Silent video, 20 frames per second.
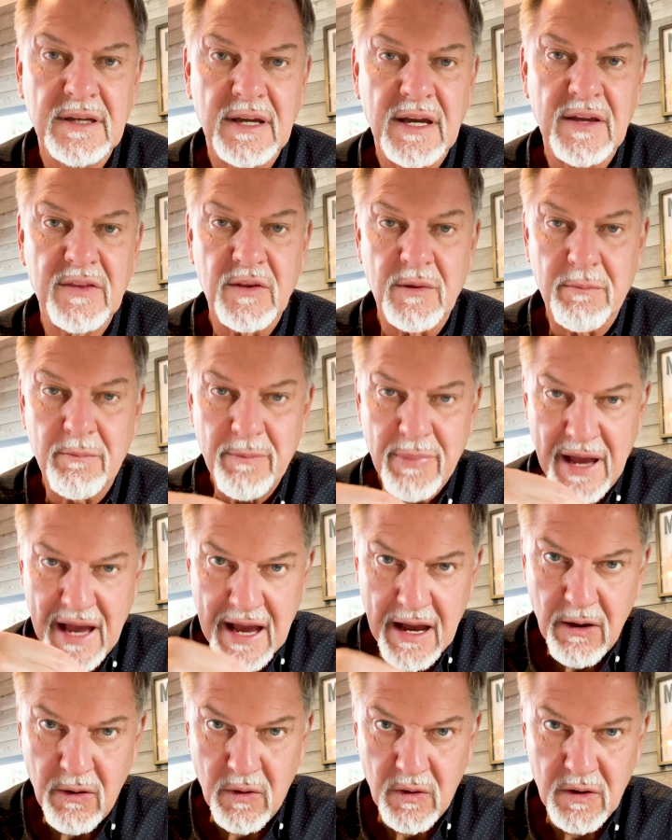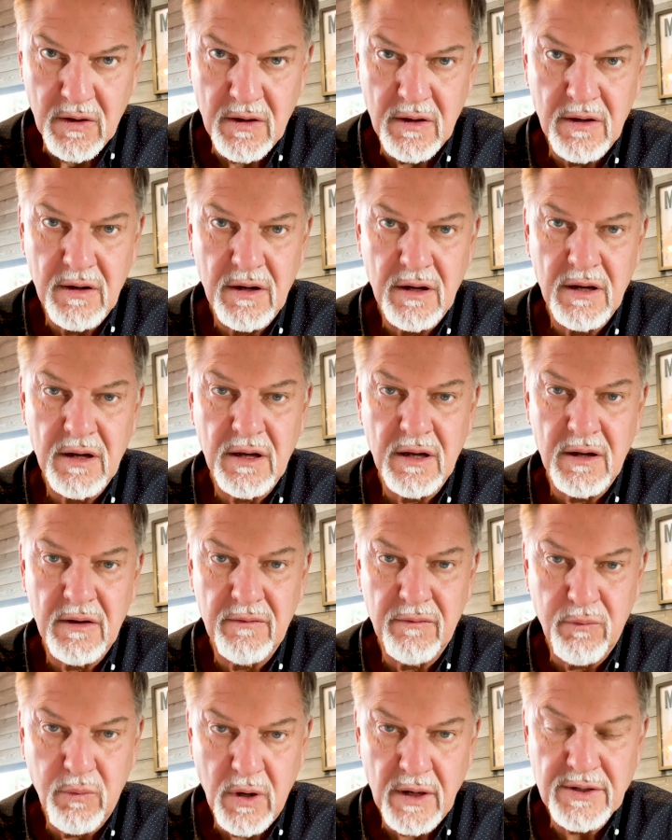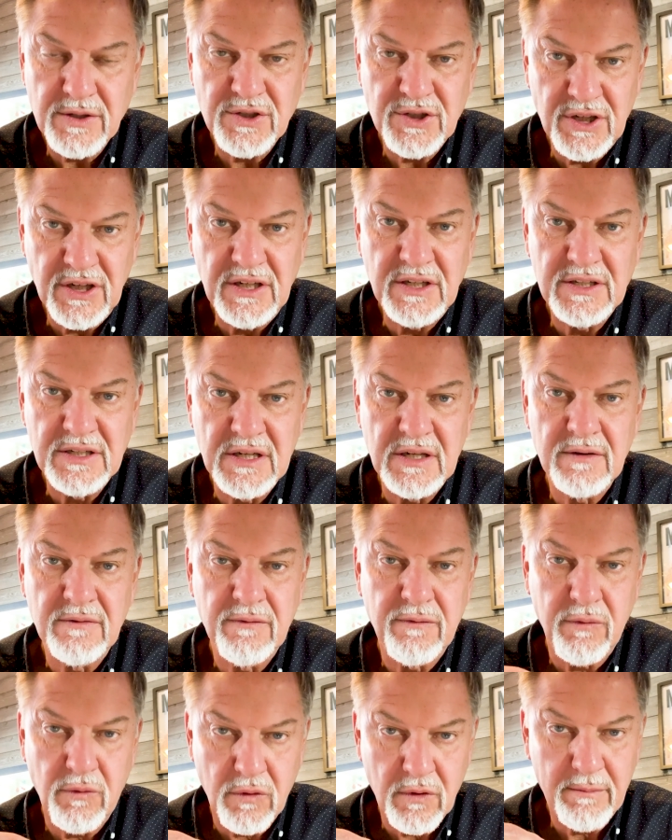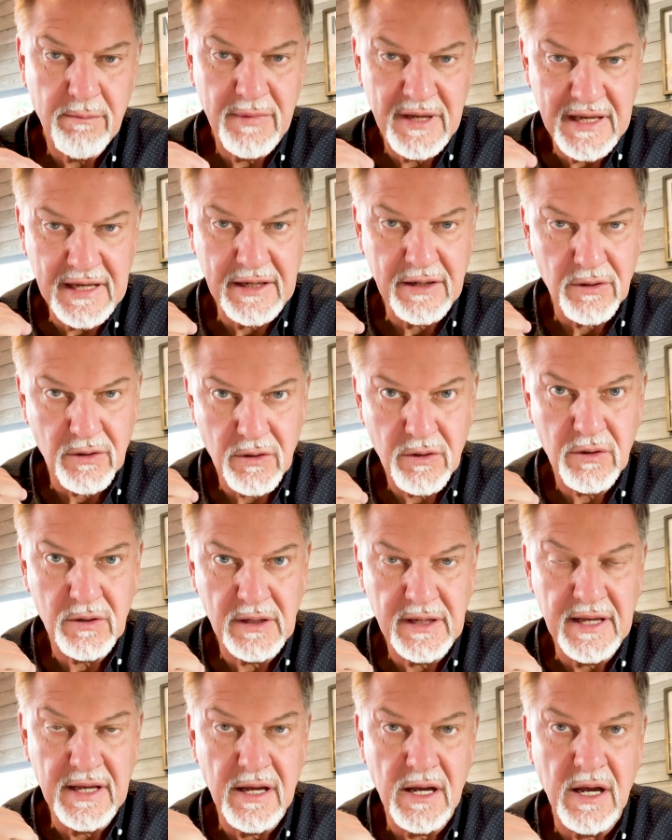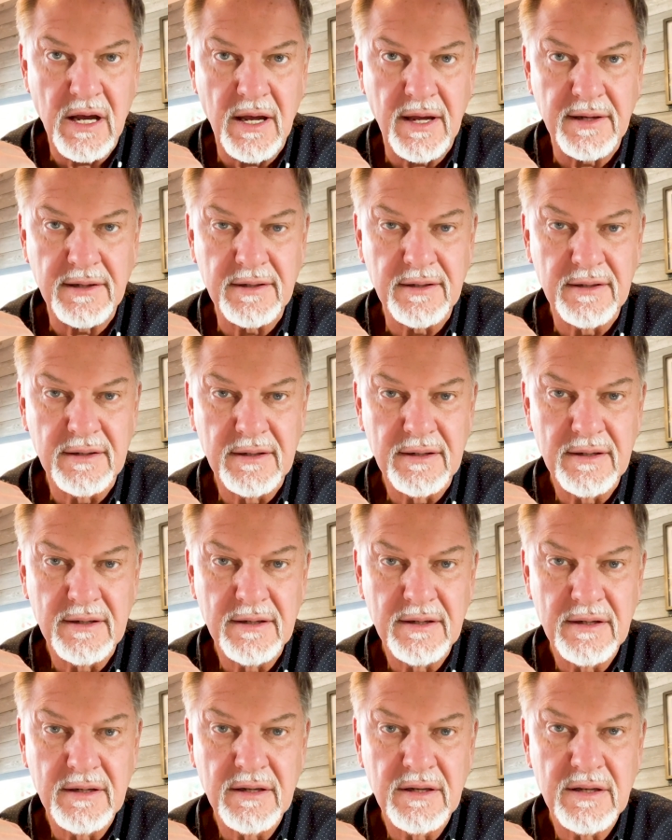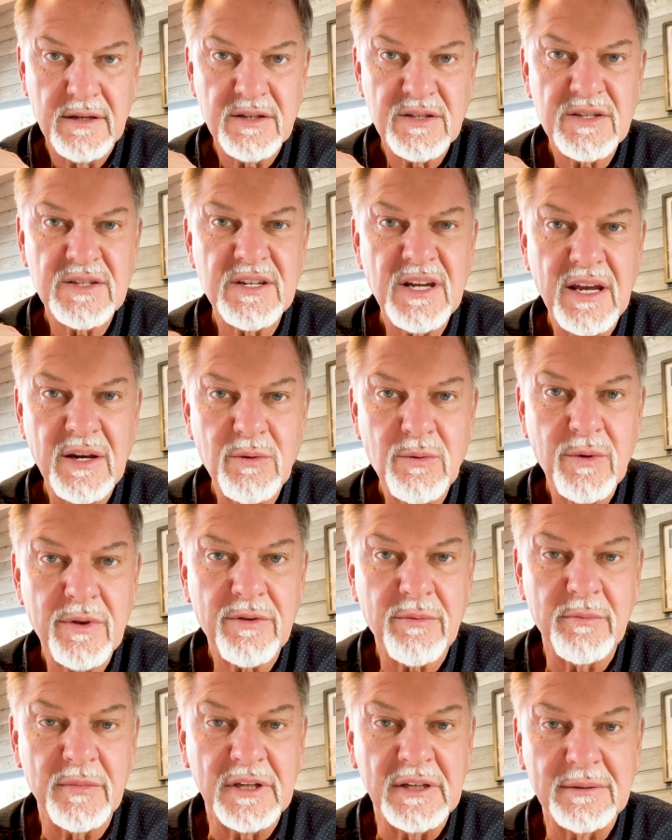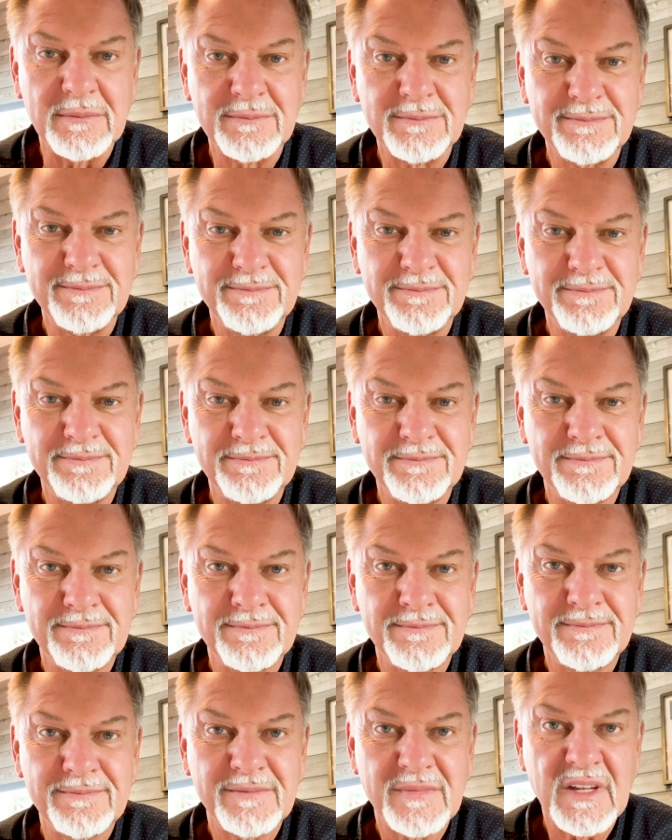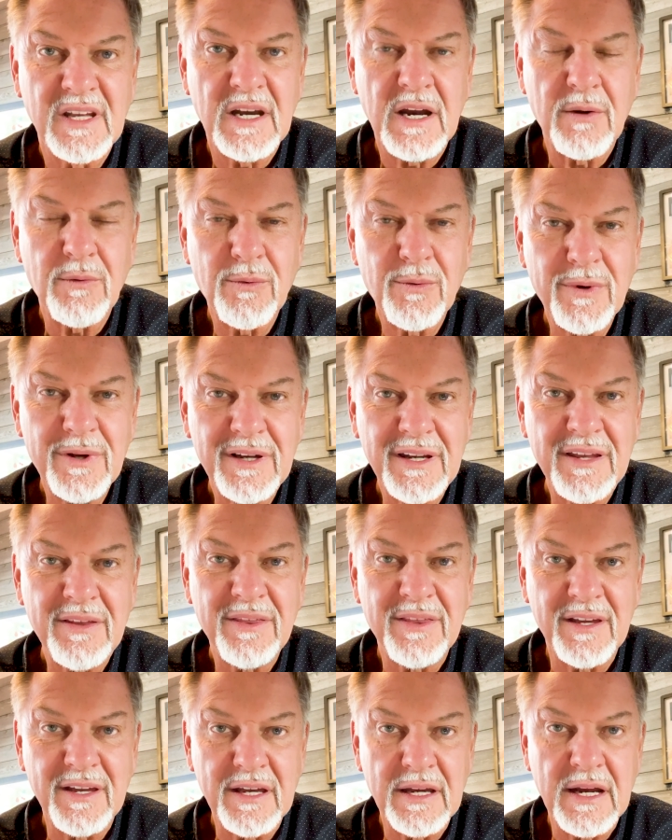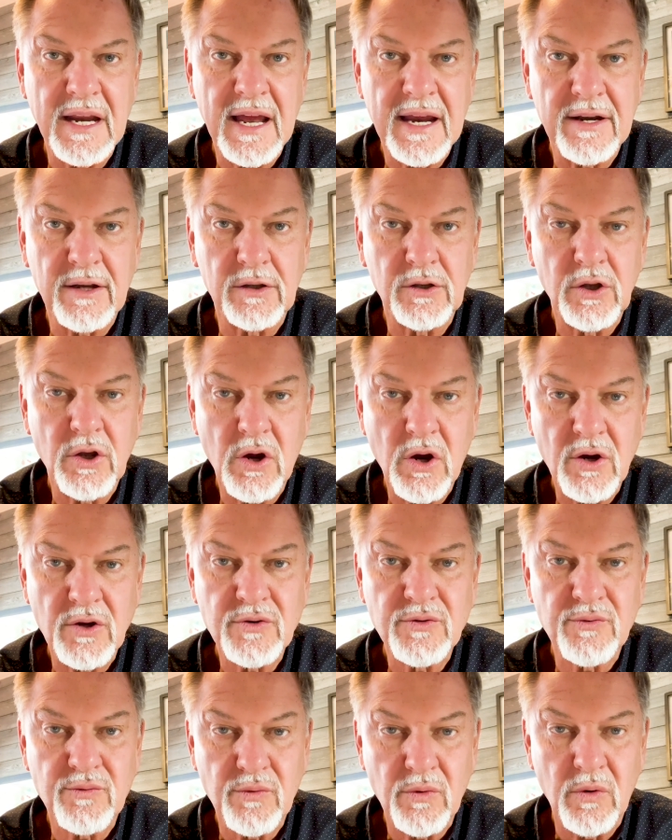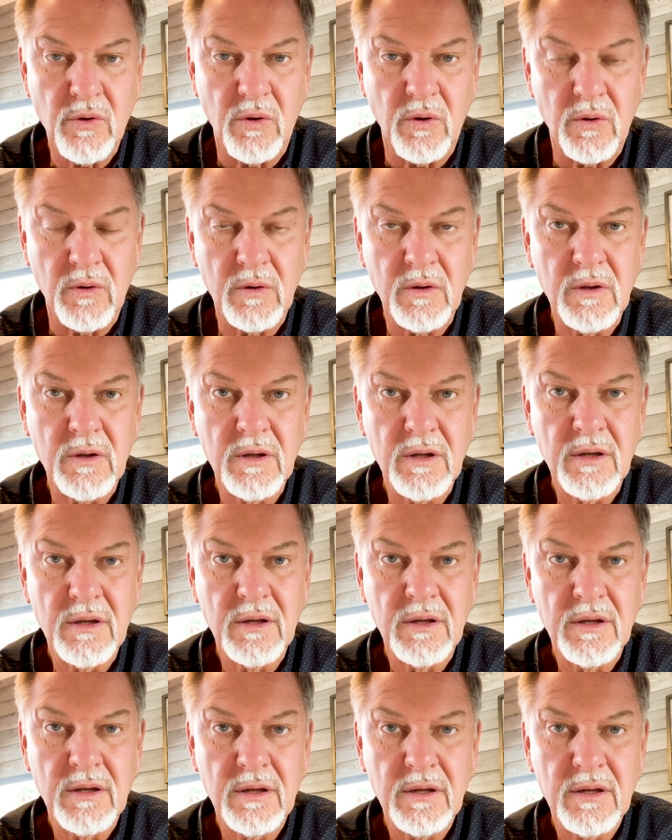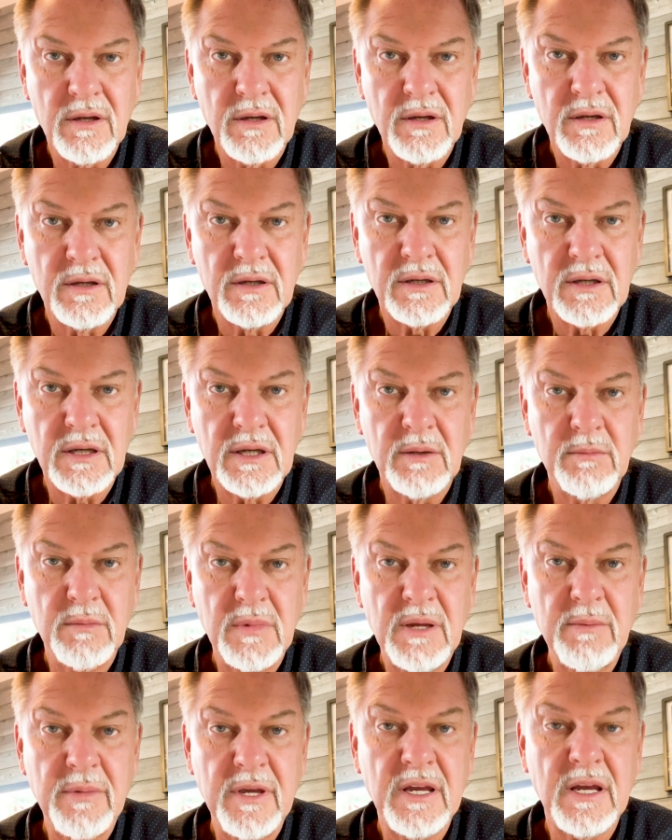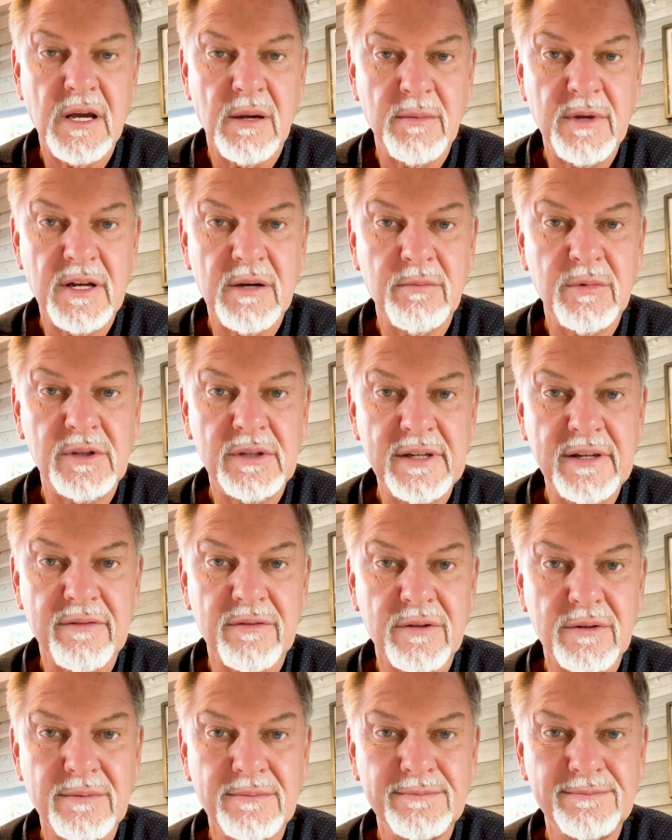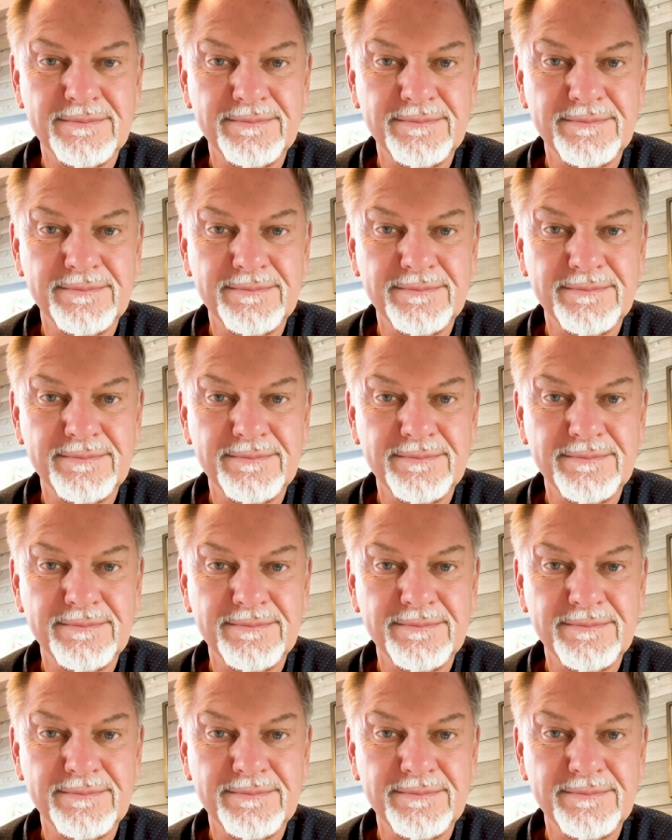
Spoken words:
And the power of what she did for me early on stayed with me. And I really think it had a large role in me becoming a believer.